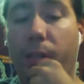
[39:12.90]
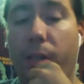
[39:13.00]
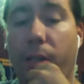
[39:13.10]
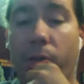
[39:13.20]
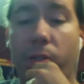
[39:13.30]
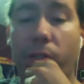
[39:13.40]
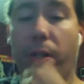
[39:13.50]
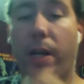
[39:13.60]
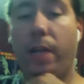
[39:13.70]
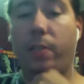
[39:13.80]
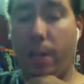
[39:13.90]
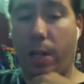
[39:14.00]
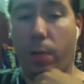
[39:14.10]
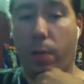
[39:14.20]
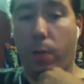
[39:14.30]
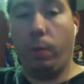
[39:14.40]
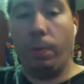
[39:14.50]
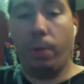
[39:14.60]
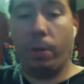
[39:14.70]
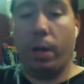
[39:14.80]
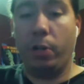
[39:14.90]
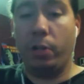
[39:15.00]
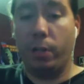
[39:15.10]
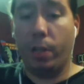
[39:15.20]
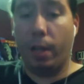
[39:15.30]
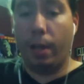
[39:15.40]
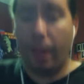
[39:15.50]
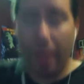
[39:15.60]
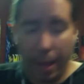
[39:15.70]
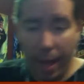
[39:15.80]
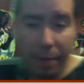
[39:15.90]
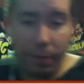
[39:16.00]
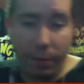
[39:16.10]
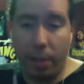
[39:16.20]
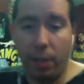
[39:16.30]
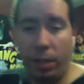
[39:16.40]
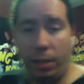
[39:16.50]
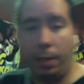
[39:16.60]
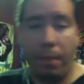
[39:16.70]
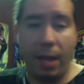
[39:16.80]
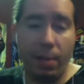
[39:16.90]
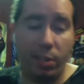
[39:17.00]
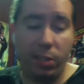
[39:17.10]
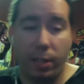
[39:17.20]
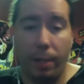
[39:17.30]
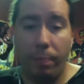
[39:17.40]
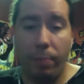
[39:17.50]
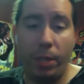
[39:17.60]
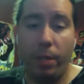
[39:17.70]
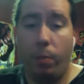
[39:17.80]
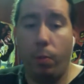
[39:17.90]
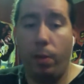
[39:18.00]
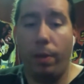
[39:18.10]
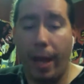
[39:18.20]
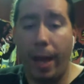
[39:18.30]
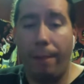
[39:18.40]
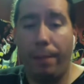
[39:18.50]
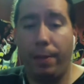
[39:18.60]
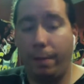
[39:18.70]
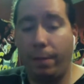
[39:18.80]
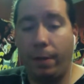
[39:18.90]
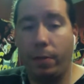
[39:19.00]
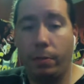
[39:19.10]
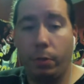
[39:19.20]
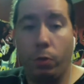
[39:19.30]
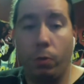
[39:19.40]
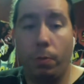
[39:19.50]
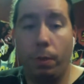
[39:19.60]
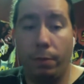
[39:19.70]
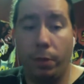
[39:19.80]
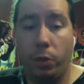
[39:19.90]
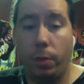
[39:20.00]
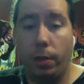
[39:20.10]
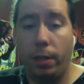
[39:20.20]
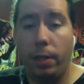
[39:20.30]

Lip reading: notices and not see any real repercussions. And I have a feeling that maybe something will happen to FilesTube eventually.